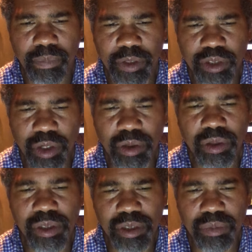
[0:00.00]
The
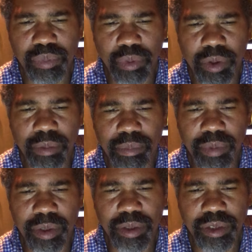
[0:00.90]
journal is important,
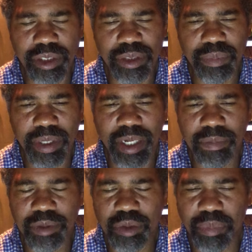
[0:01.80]
but just being
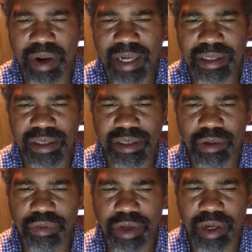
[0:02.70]
able to practice
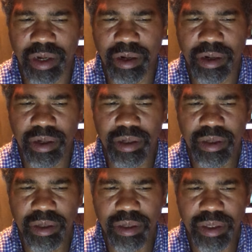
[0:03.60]
self-care
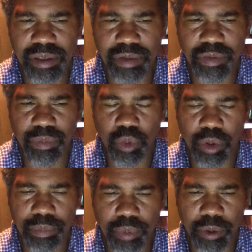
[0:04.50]
is even more
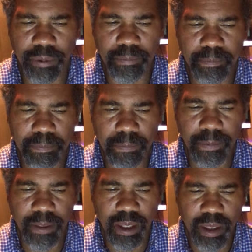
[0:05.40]
important.
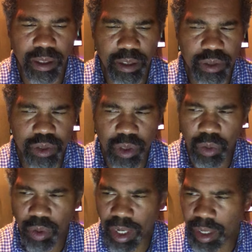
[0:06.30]

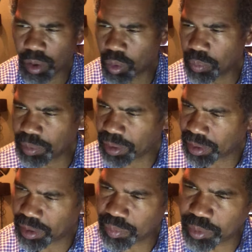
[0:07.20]
So I hope that
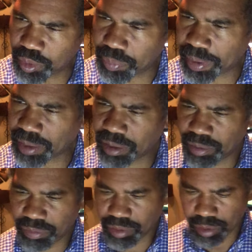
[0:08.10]
this
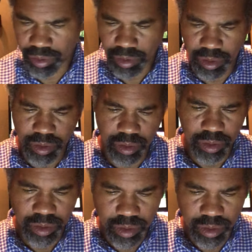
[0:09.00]
perspective on